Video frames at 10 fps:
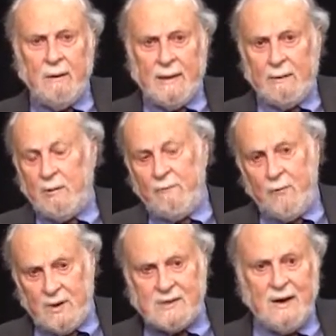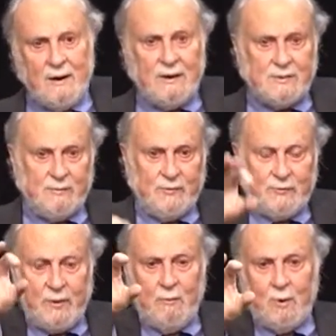Like we have 40 synonyms
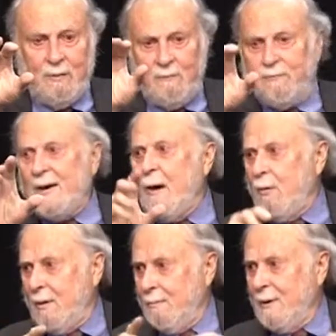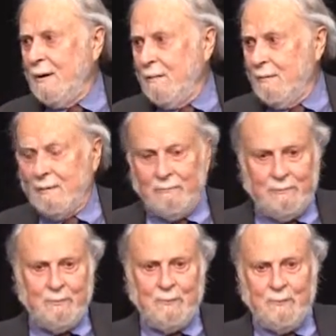for the word flower, you know,
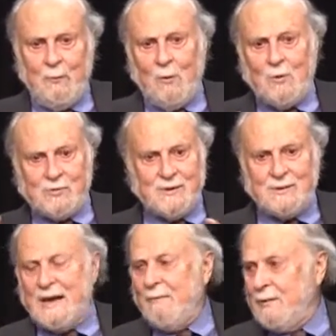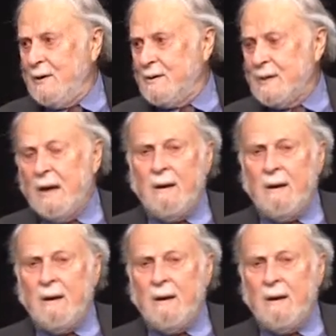roses, daffodils.